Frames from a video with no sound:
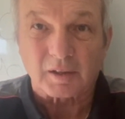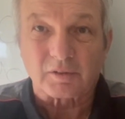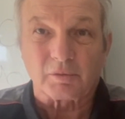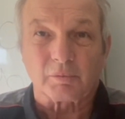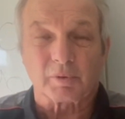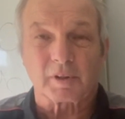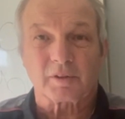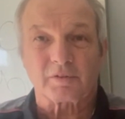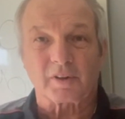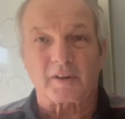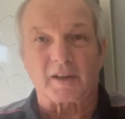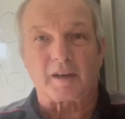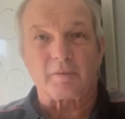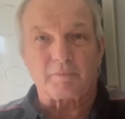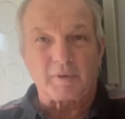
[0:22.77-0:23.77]
When I say
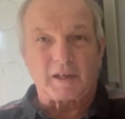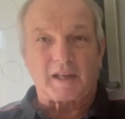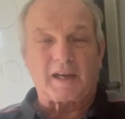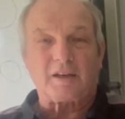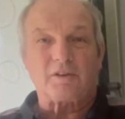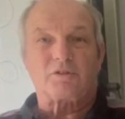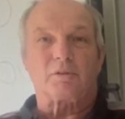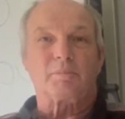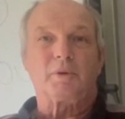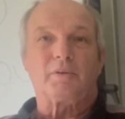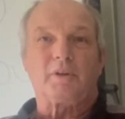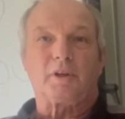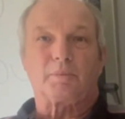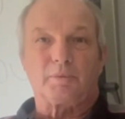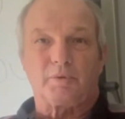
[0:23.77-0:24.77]
that, my lines on my
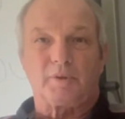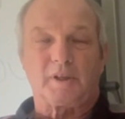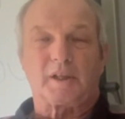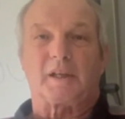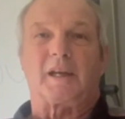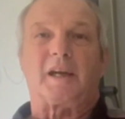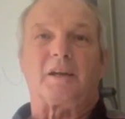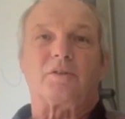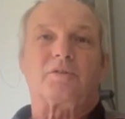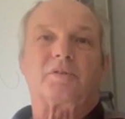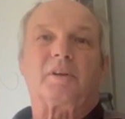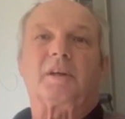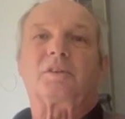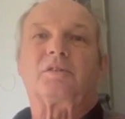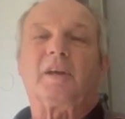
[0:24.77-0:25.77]
reel lines,
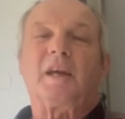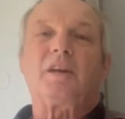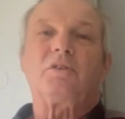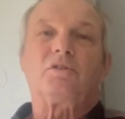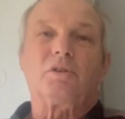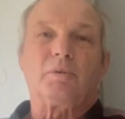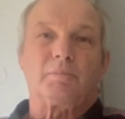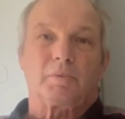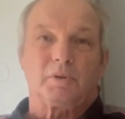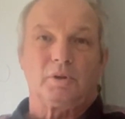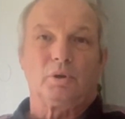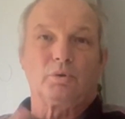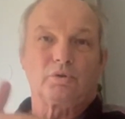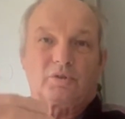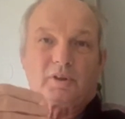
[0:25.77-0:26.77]
I change them
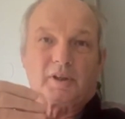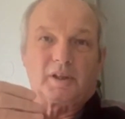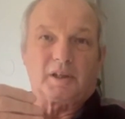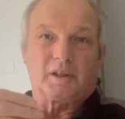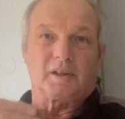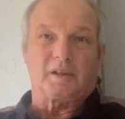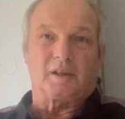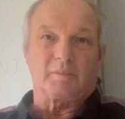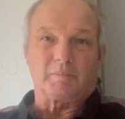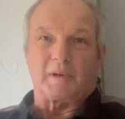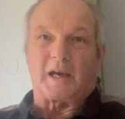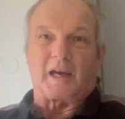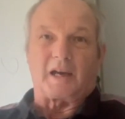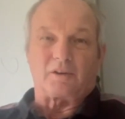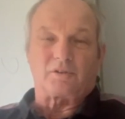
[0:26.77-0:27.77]
usually
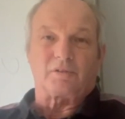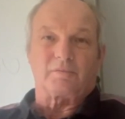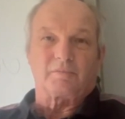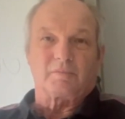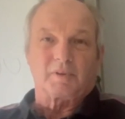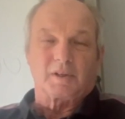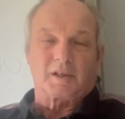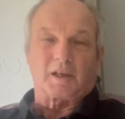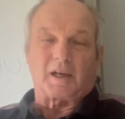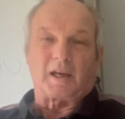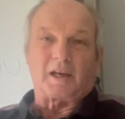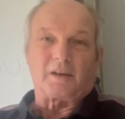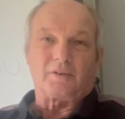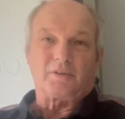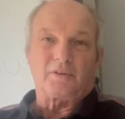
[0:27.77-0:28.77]
March.
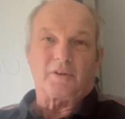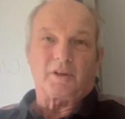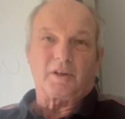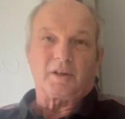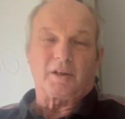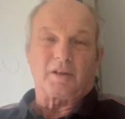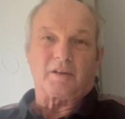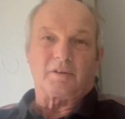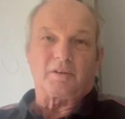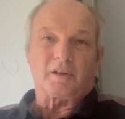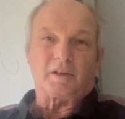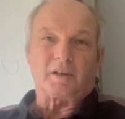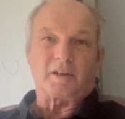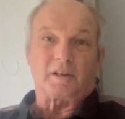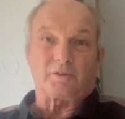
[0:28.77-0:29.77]
And
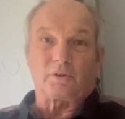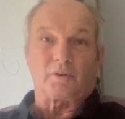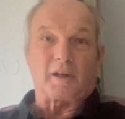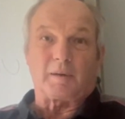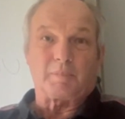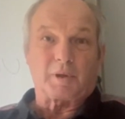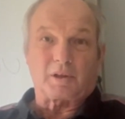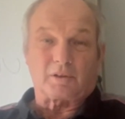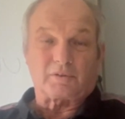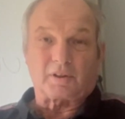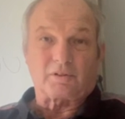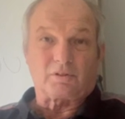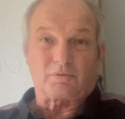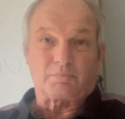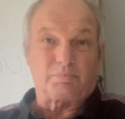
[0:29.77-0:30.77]
I do that because I
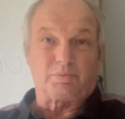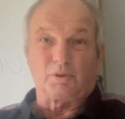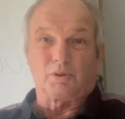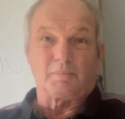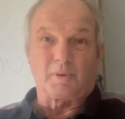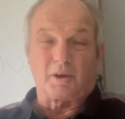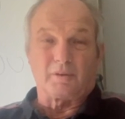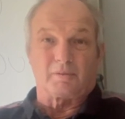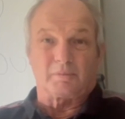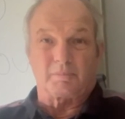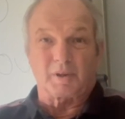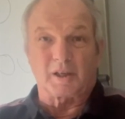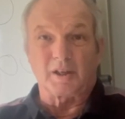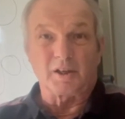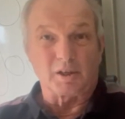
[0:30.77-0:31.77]
just put them on
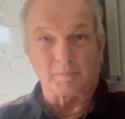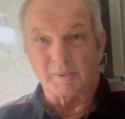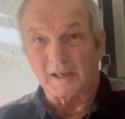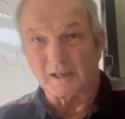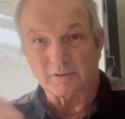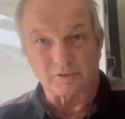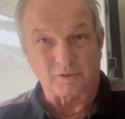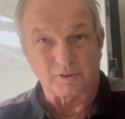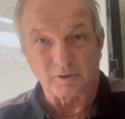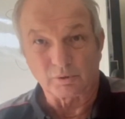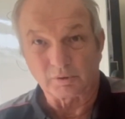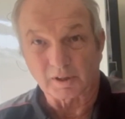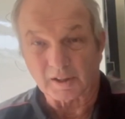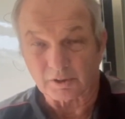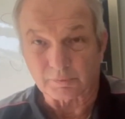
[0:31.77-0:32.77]
beginning of March and they
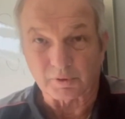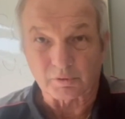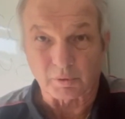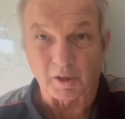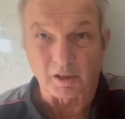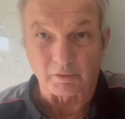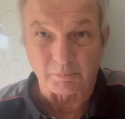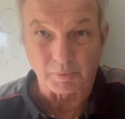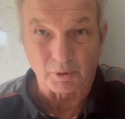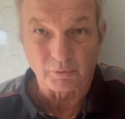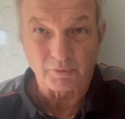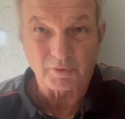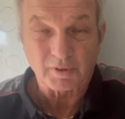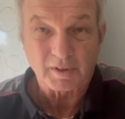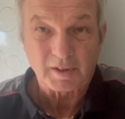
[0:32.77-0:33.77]
usually last me 12
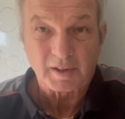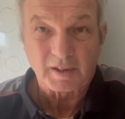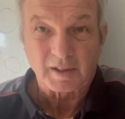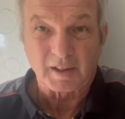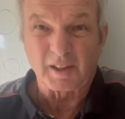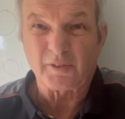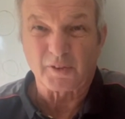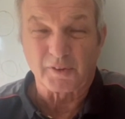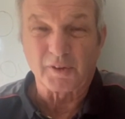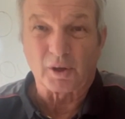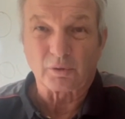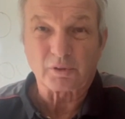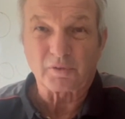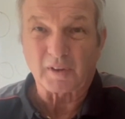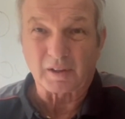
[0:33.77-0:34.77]
months. And if they
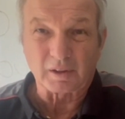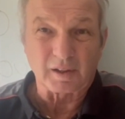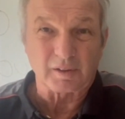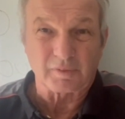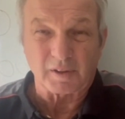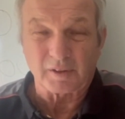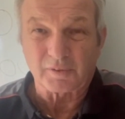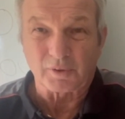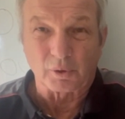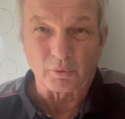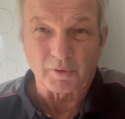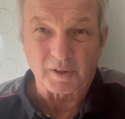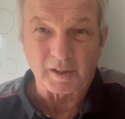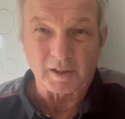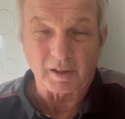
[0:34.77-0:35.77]
don't, if through
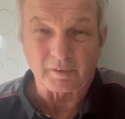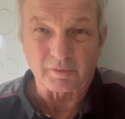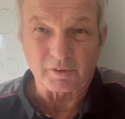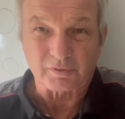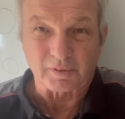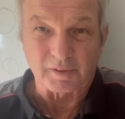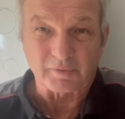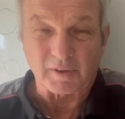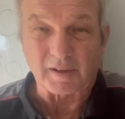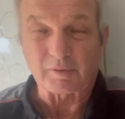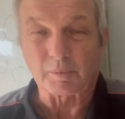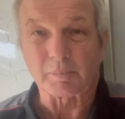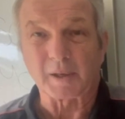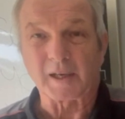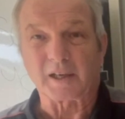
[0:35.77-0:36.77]
the year, obviously, if I have
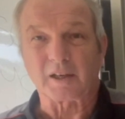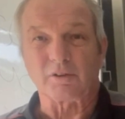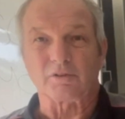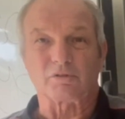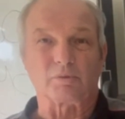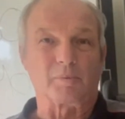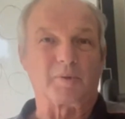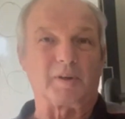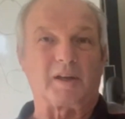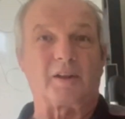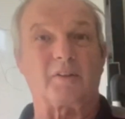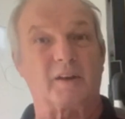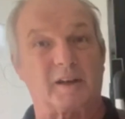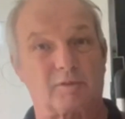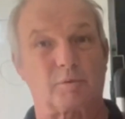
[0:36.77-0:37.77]
a breakage or something like
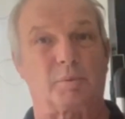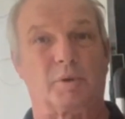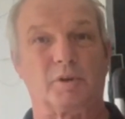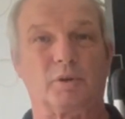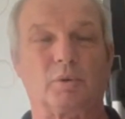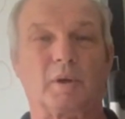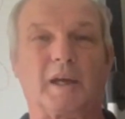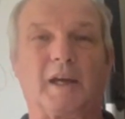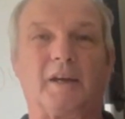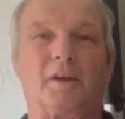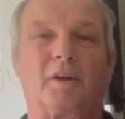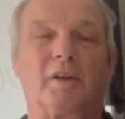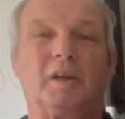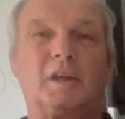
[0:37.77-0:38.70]
that, then I have to put a new line on.